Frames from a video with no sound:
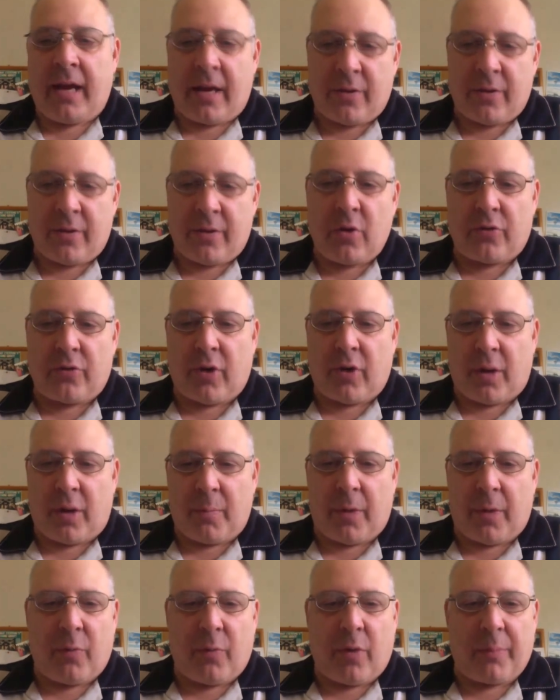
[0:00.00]
and those are on
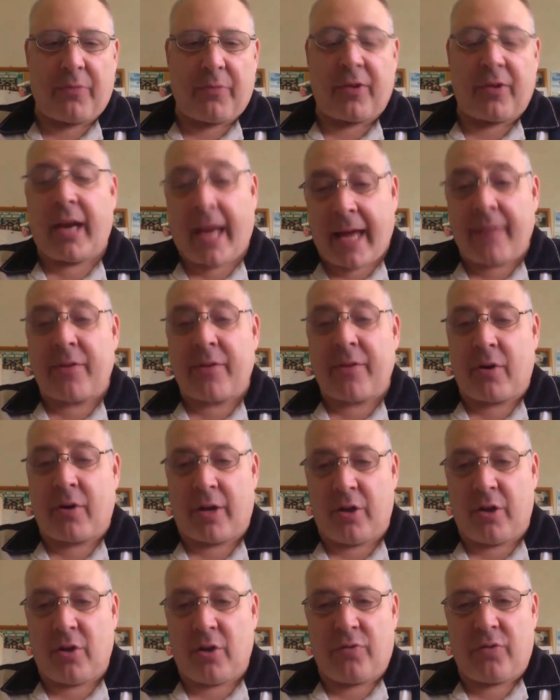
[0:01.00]
my website, and they're
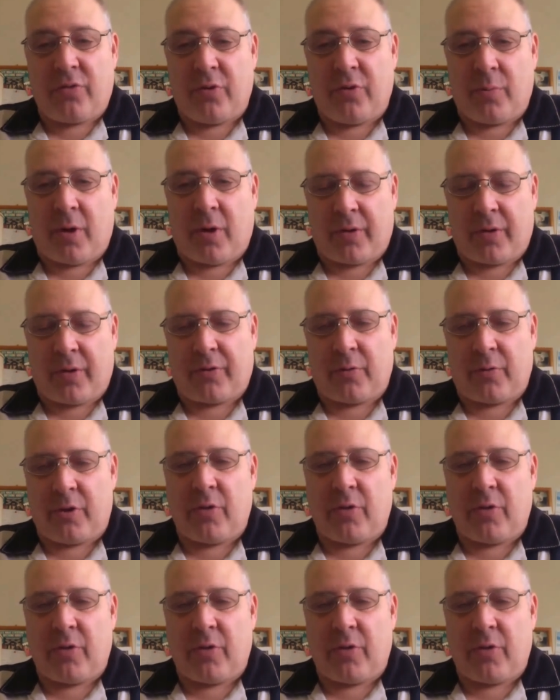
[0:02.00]
on YouTube also,